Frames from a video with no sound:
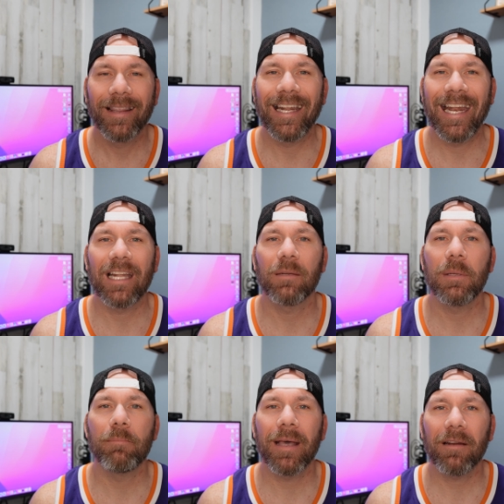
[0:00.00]
that had to
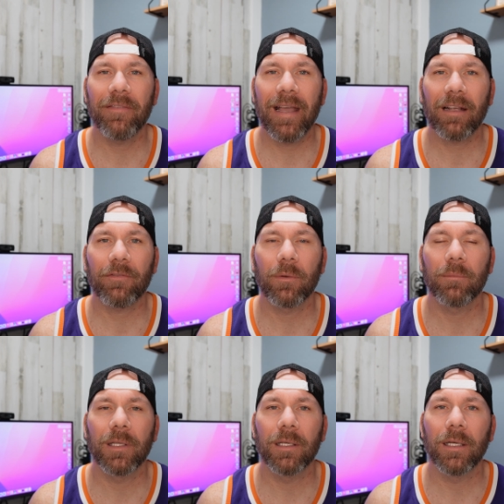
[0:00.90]
be medevac
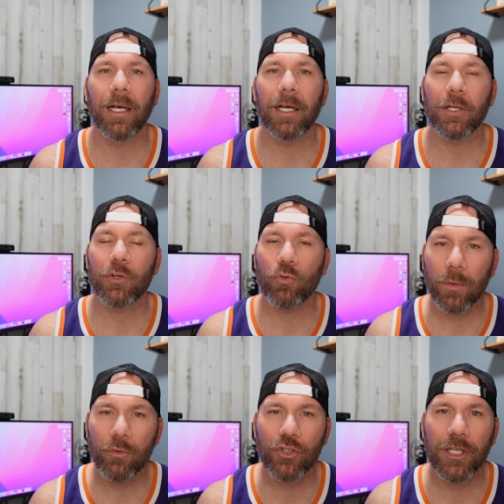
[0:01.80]
from the uh,
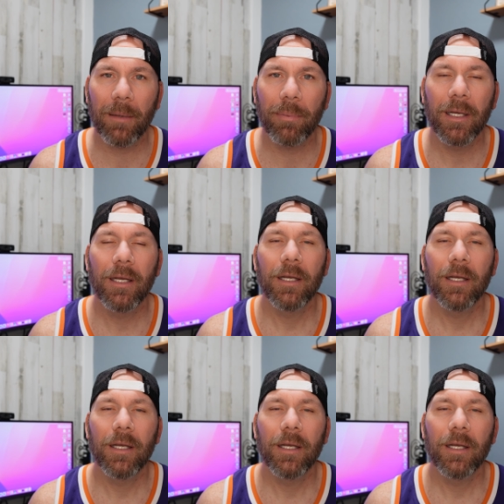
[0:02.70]
cruise ship